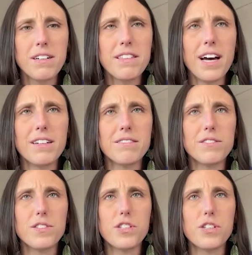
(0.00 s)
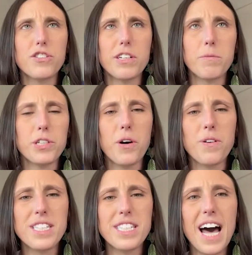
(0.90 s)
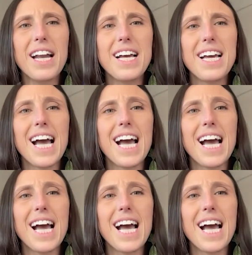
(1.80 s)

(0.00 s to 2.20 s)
that children would notice that.